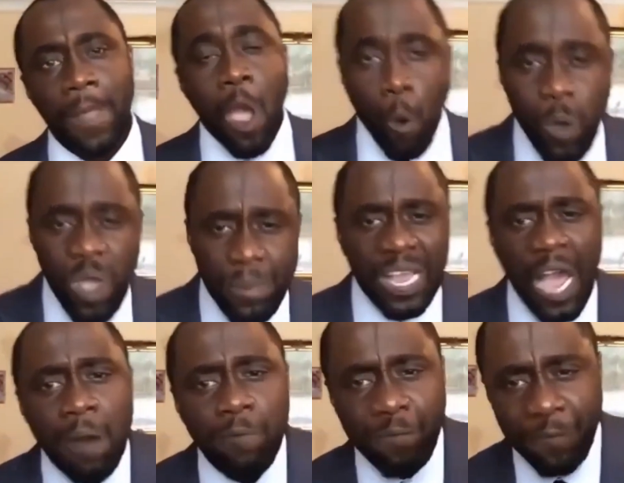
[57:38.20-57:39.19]
We
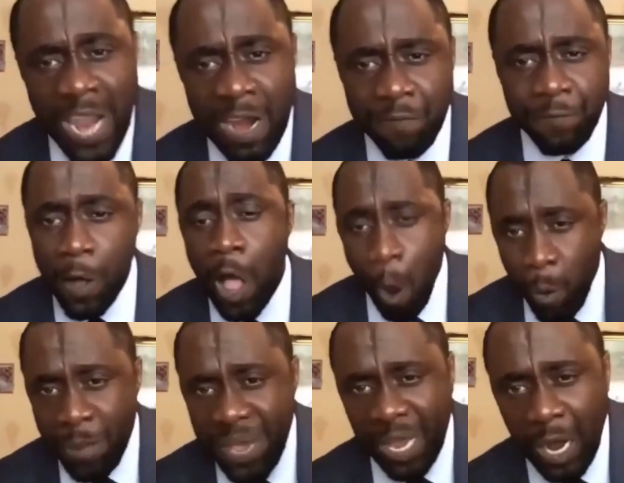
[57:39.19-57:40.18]
become fearful.
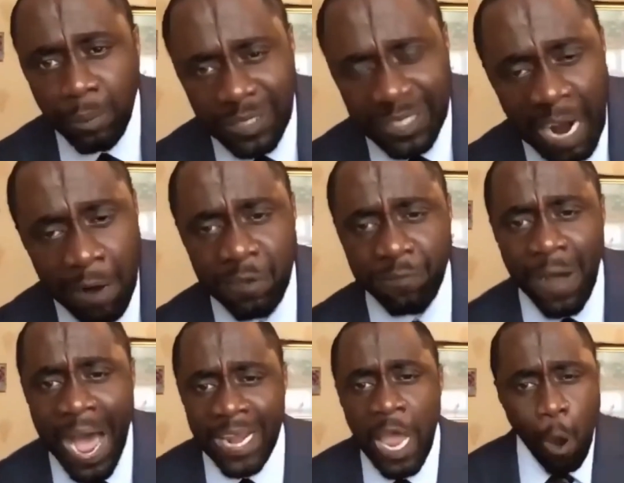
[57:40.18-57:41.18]
We become
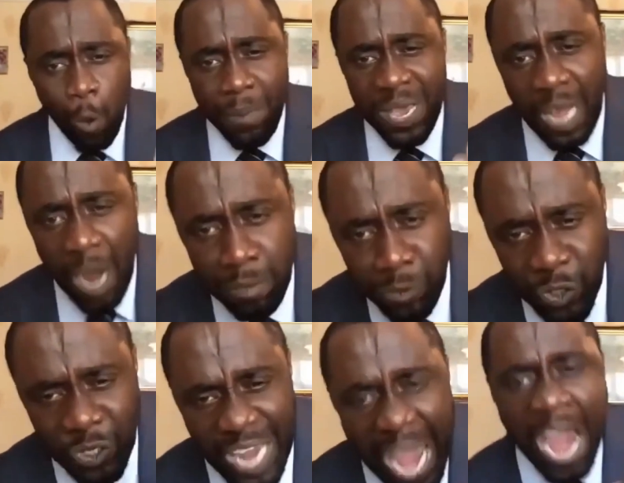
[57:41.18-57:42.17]
terrified. We become
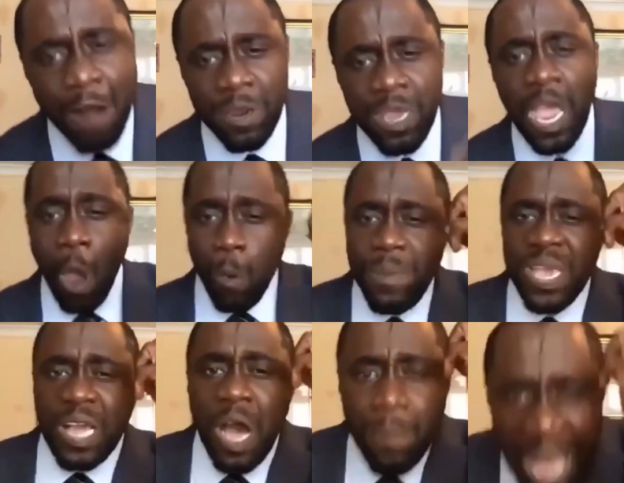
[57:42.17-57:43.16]
scary. We
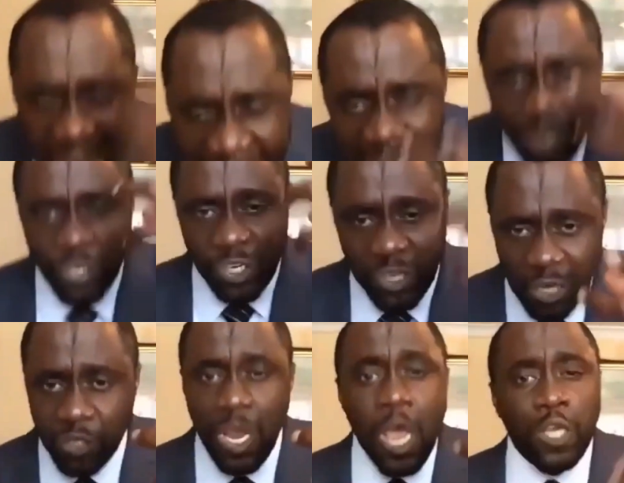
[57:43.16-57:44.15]
become
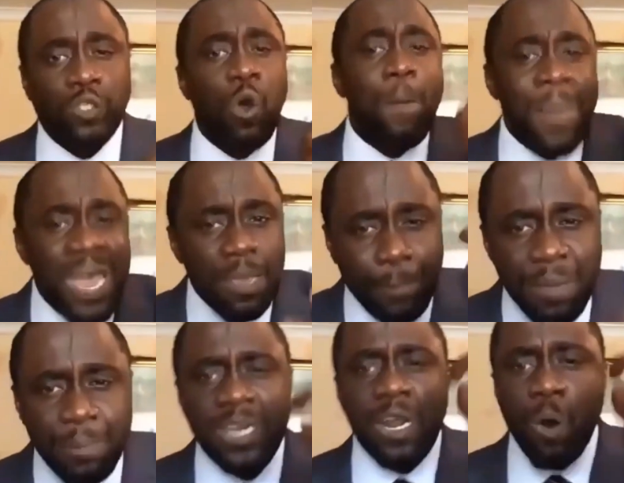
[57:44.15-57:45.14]
anxious. So many
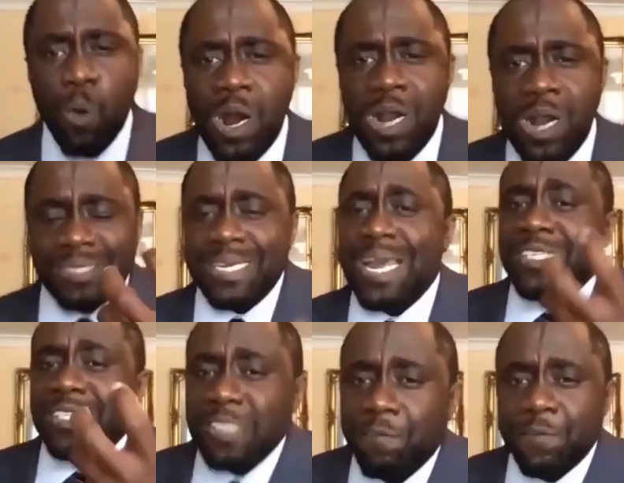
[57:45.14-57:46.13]
people in our world today are
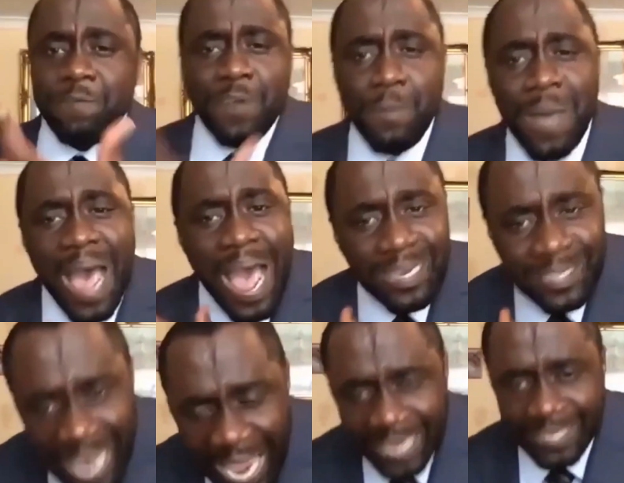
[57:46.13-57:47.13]
suffering from
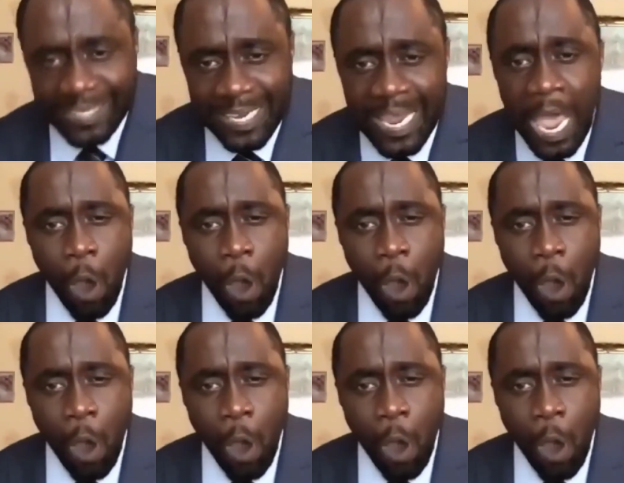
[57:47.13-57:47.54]
anxiety.